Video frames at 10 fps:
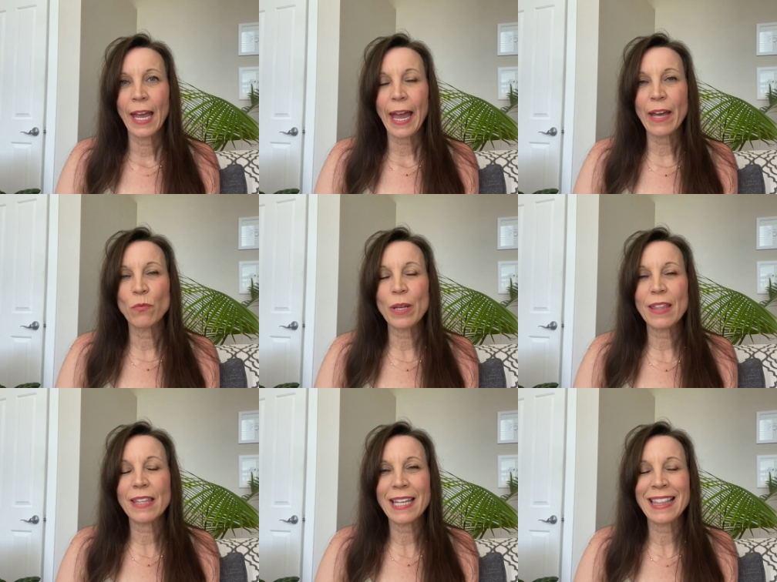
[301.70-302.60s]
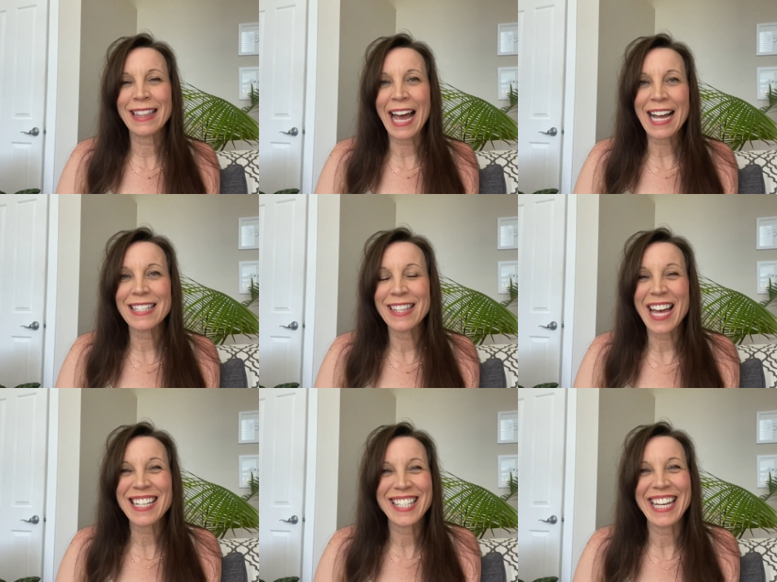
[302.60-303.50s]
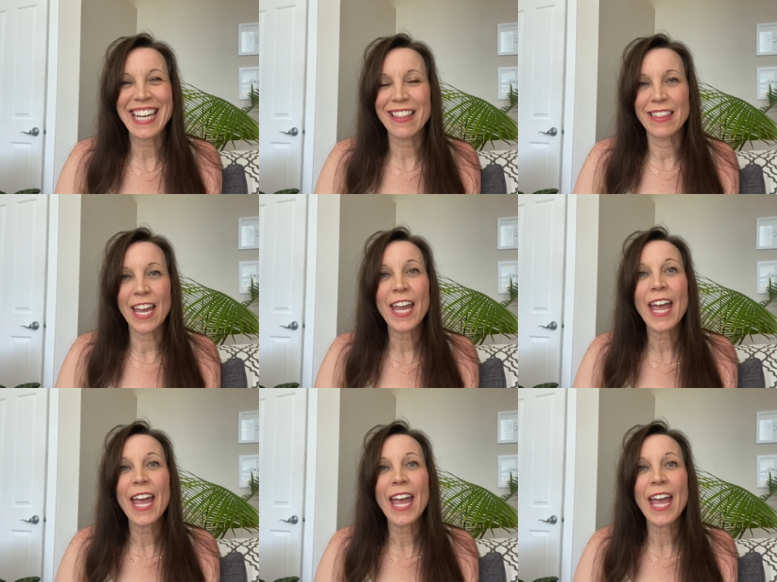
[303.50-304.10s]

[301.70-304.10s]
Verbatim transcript: And we think that that's it. They